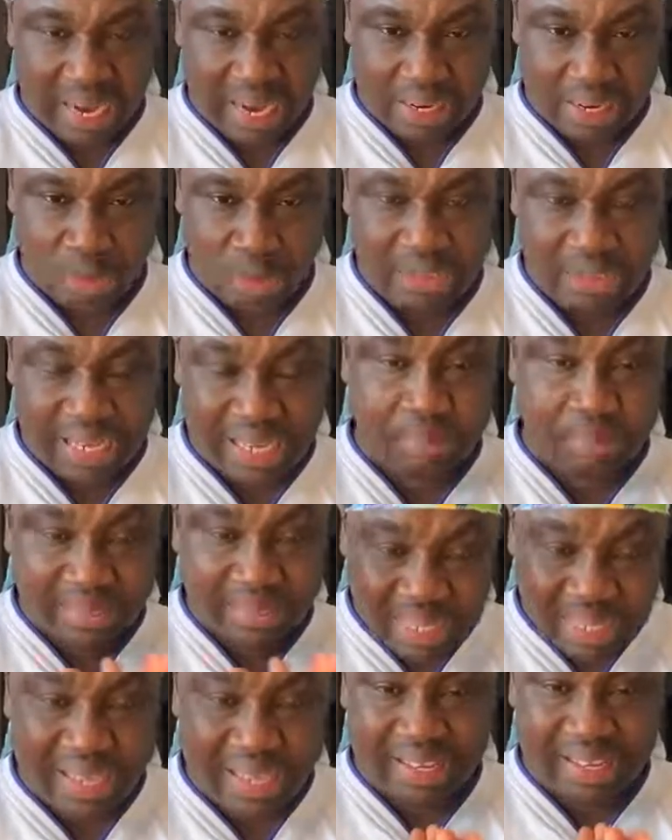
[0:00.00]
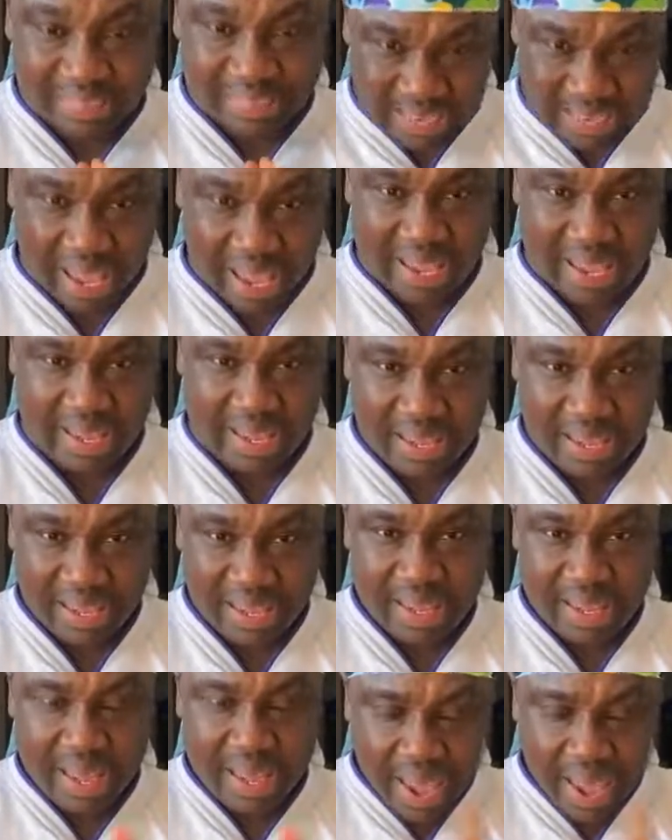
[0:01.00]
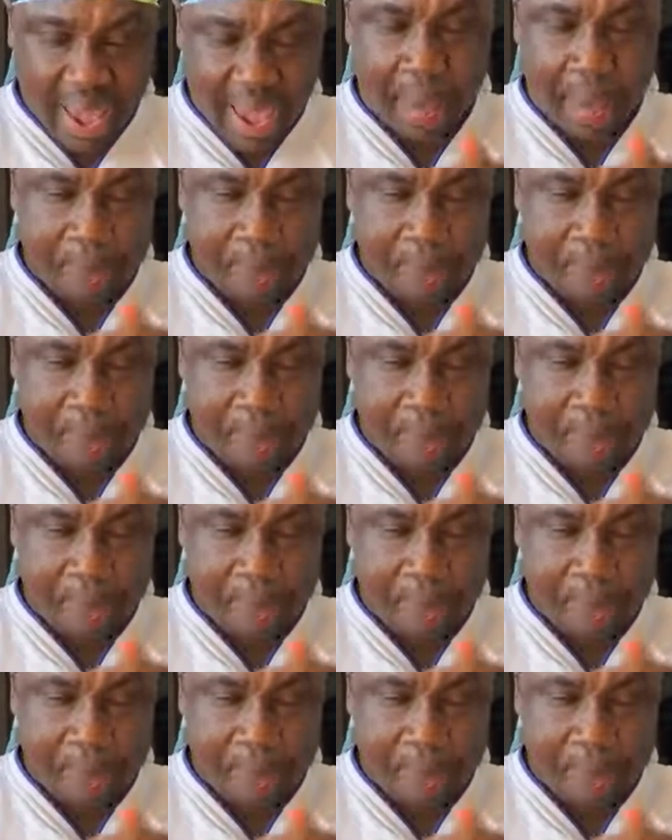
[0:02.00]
No, I'm thinking, say, hey,